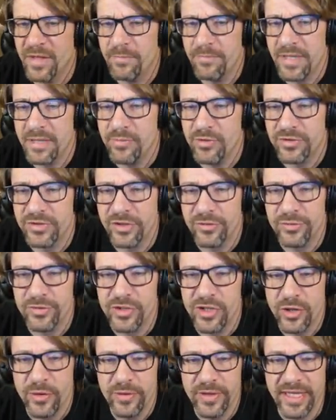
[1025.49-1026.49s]
People don't
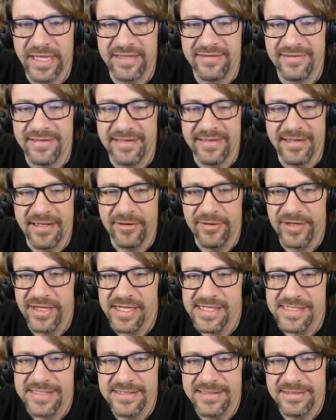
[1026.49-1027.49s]
know that saying
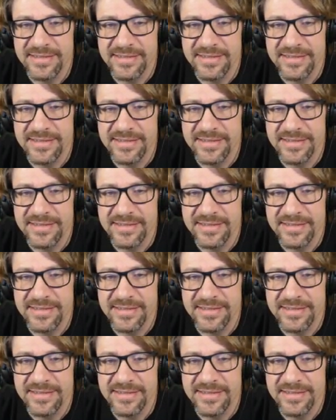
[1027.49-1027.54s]
nowadays.